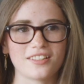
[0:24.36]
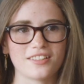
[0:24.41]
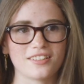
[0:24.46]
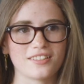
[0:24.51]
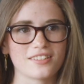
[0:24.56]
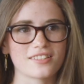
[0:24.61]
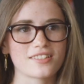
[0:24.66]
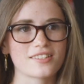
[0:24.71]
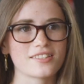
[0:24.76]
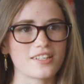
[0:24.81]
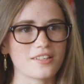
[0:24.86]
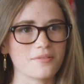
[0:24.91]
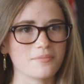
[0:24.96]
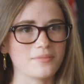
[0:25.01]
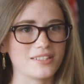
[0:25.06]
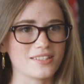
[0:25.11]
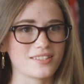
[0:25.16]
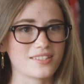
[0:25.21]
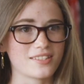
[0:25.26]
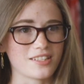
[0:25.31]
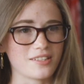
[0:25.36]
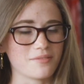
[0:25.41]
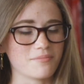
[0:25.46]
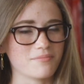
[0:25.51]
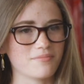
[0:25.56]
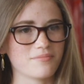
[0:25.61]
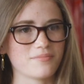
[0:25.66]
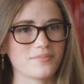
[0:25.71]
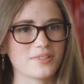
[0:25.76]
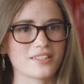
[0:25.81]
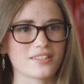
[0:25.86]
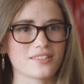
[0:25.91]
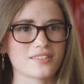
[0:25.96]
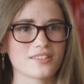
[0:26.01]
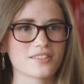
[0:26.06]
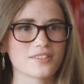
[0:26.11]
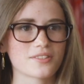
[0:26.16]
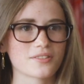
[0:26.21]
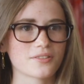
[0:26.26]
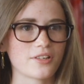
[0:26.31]
in STEM and STEAM because
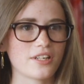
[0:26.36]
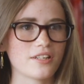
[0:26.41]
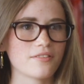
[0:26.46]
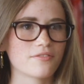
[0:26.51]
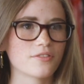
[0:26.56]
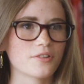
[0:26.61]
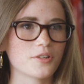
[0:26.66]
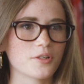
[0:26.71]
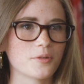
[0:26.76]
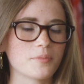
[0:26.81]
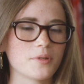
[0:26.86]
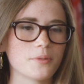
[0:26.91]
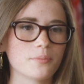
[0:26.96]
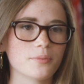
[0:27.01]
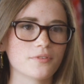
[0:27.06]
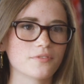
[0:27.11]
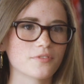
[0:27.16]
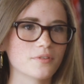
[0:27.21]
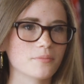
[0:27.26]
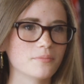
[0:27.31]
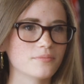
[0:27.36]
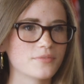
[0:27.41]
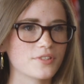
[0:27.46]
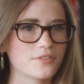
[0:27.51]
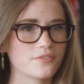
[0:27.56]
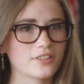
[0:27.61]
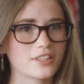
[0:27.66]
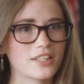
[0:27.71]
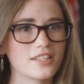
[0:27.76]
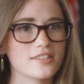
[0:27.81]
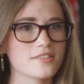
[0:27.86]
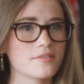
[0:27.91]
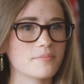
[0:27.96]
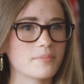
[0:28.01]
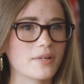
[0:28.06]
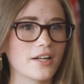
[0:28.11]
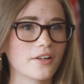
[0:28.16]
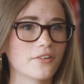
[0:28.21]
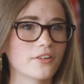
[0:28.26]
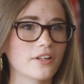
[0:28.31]
it's great for people from different kinds of
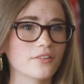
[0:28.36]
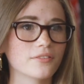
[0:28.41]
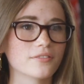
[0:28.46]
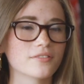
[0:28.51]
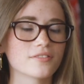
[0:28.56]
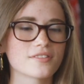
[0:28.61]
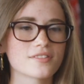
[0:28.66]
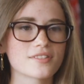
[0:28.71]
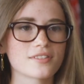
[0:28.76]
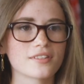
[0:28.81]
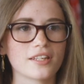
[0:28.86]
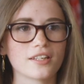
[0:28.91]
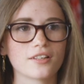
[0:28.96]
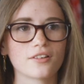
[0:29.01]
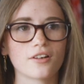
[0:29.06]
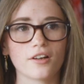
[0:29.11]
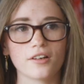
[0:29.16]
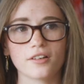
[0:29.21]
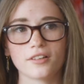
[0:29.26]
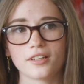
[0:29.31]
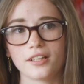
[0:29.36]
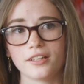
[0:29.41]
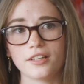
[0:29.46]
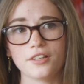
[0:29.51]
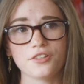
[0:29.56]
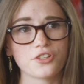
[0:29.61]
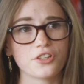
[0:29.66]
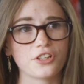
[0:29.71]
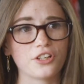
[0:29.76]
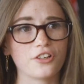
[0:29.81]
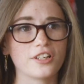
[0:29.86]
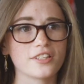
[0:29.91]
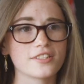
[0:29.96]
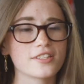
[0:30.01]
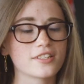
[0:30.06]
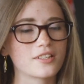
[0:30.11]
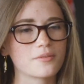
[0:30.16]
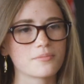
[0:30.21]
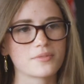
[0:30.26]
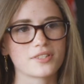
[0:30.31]
backgrounds, like art and engineering,
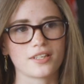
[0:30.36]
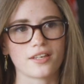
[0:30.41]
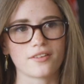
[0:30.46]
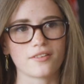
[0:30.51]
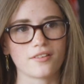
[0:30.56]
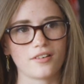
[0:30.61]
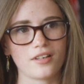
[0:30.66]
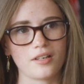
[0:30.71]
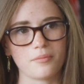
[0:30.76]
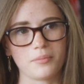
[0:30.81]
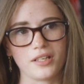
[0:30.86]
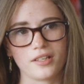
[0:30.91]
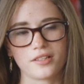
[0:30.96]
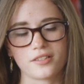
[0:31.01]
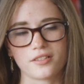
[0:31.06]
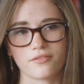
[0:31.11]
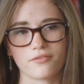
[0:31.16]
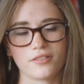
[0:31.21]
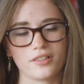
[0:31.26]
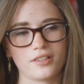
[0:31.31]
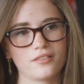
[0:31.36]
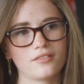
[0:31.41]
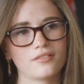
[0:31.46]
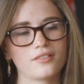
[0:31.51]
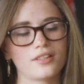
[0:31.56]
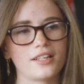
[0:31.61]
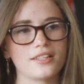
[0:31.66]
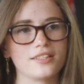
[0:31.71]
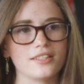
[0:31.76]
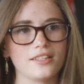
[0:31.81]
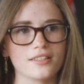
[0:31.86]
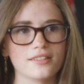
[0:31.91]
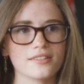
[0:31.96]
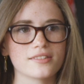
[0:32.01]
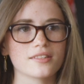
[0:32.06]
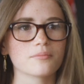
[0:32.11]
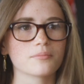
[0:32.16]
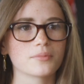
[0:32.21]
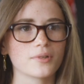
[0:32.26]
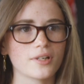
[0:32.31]
to come together and make different
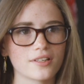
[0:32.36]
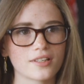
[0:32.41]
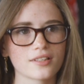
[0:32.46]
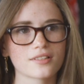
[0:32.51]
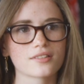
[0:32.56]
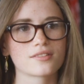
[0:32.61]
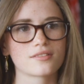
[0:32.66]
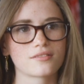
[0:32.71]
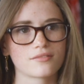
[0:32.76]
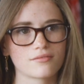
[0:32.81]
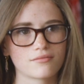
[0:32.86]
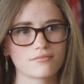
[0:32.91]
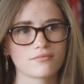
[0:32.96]
ideas and products.